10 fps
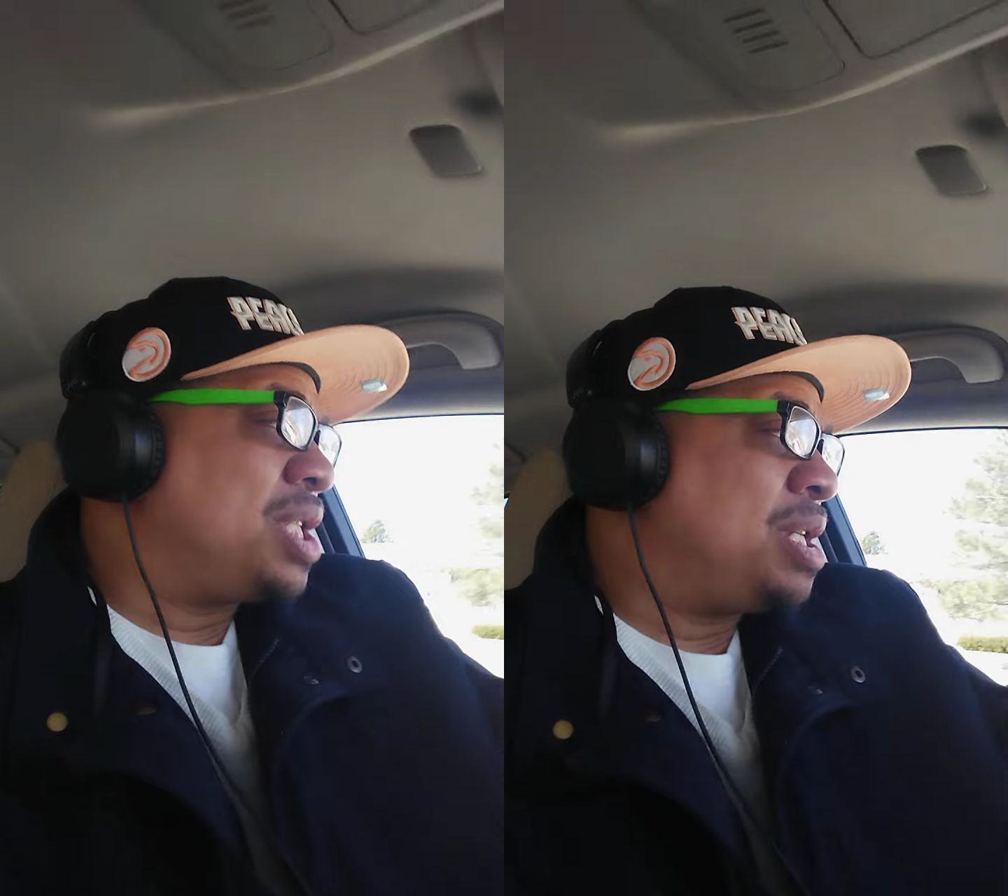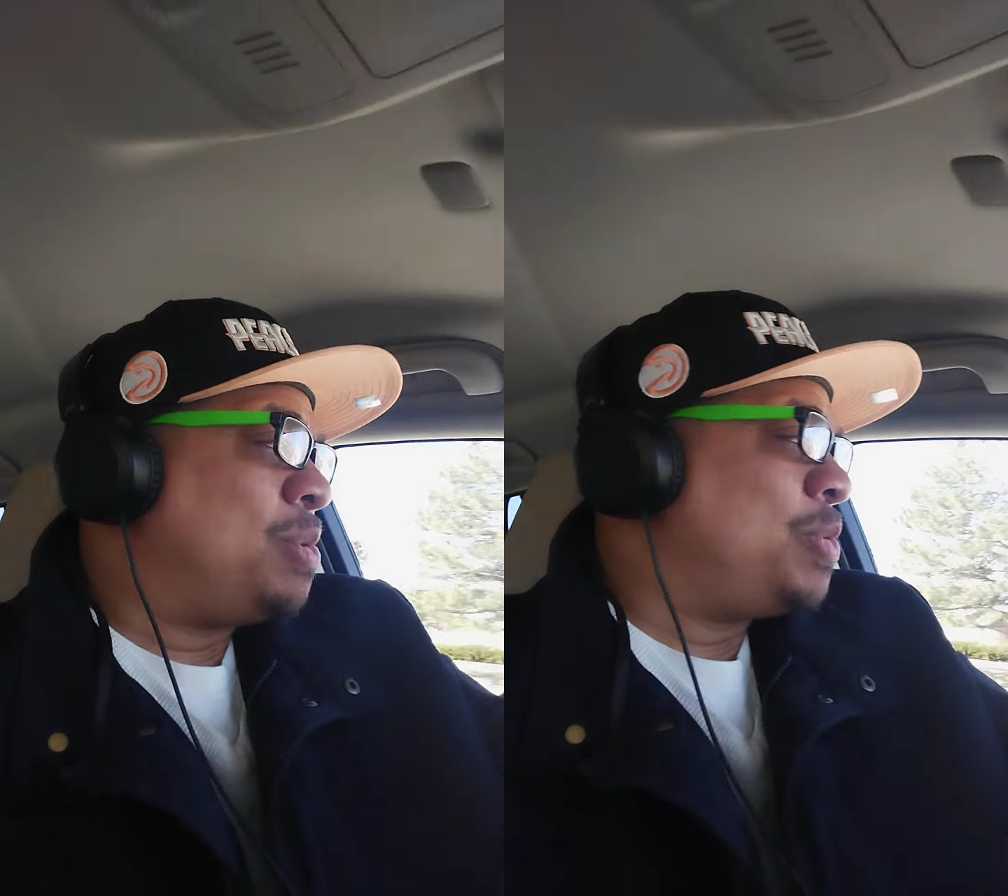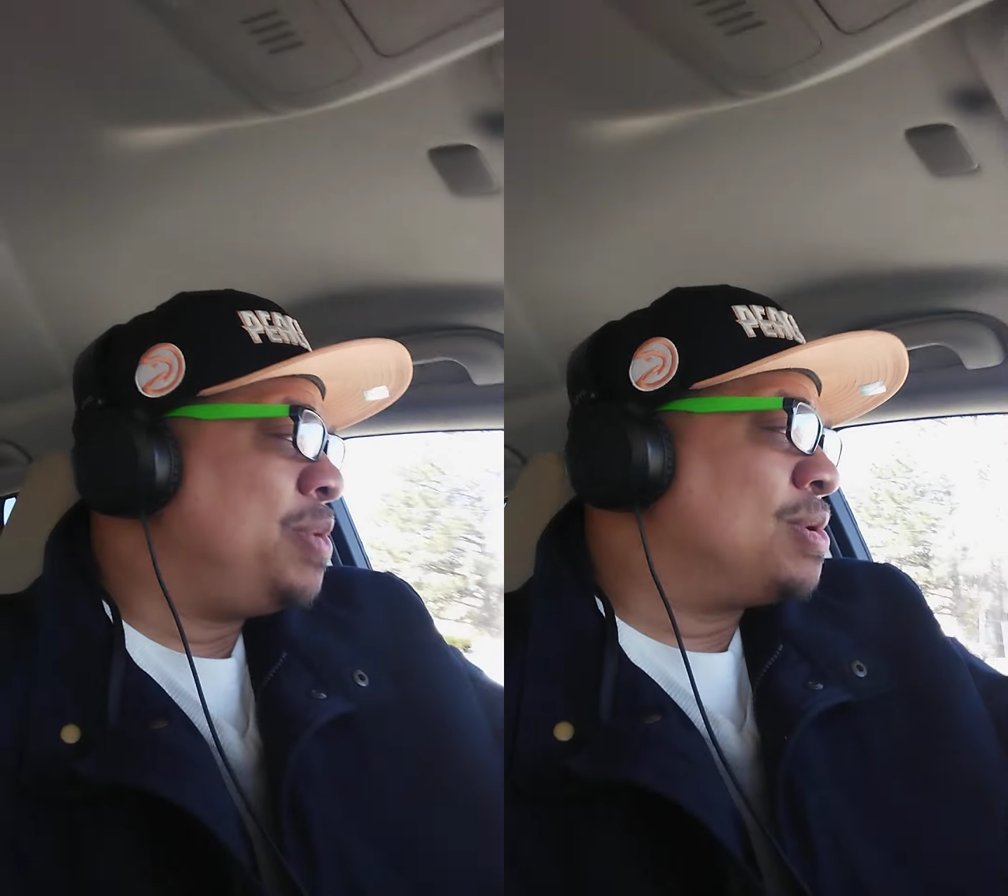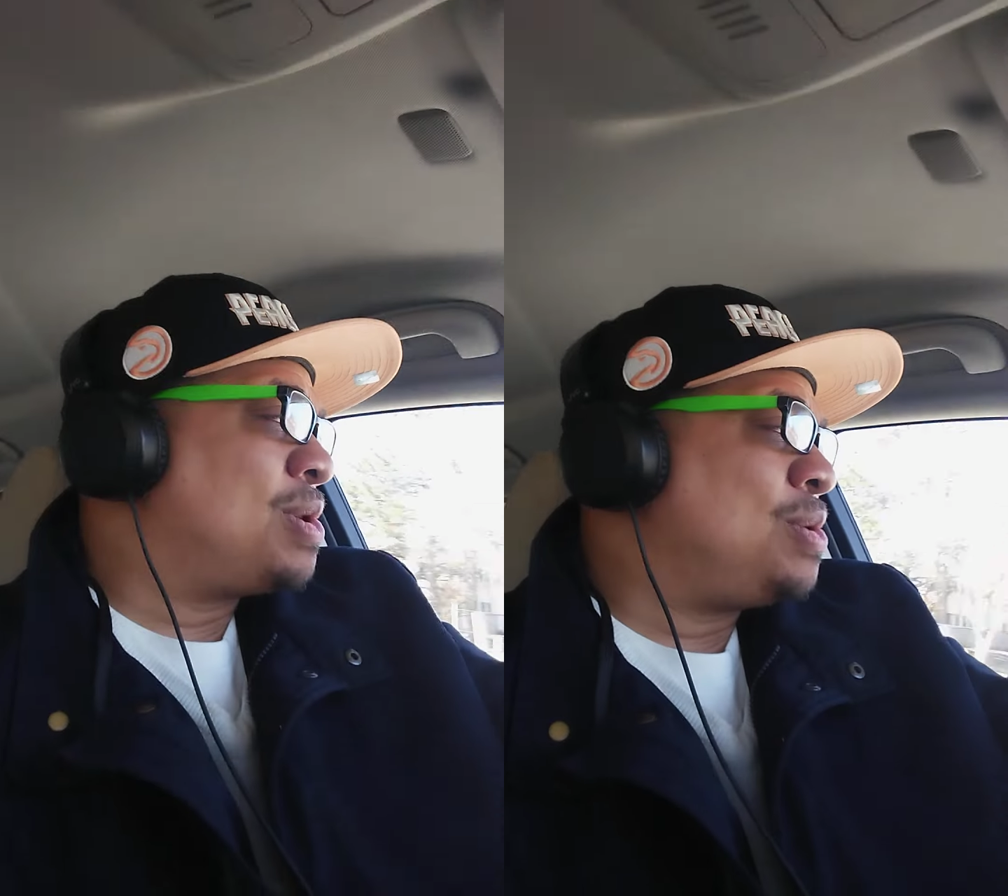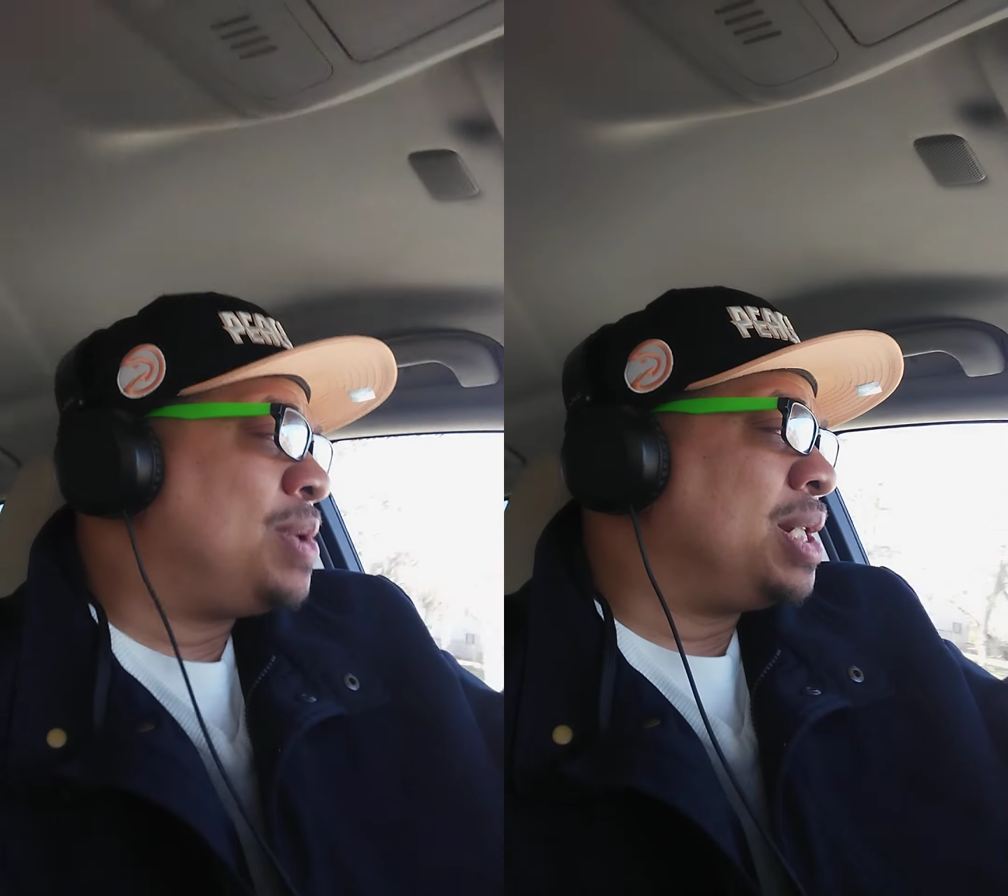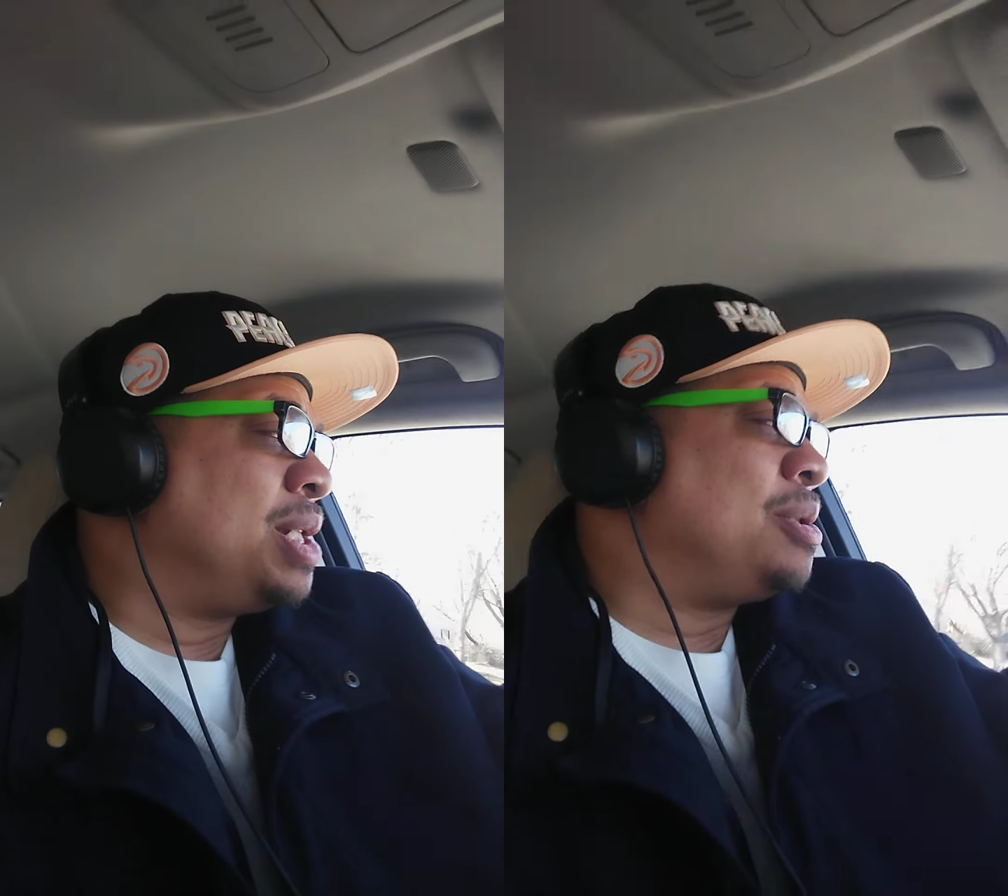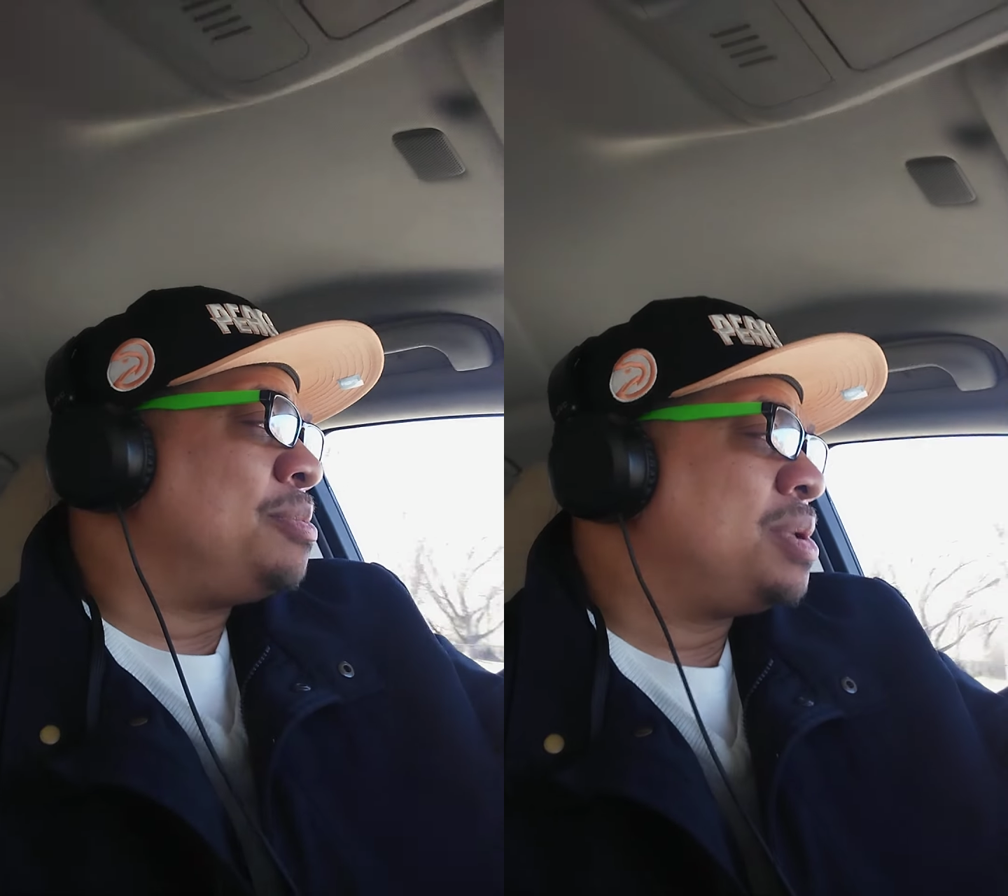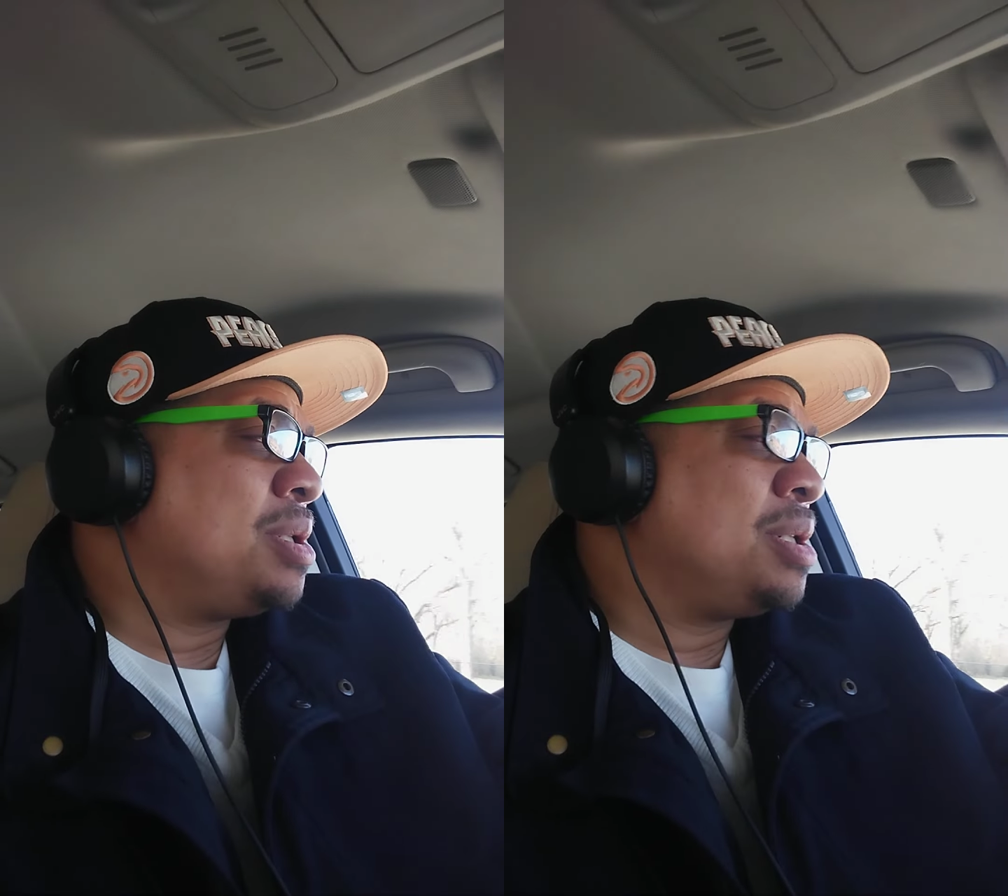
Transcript: did when we were growing up.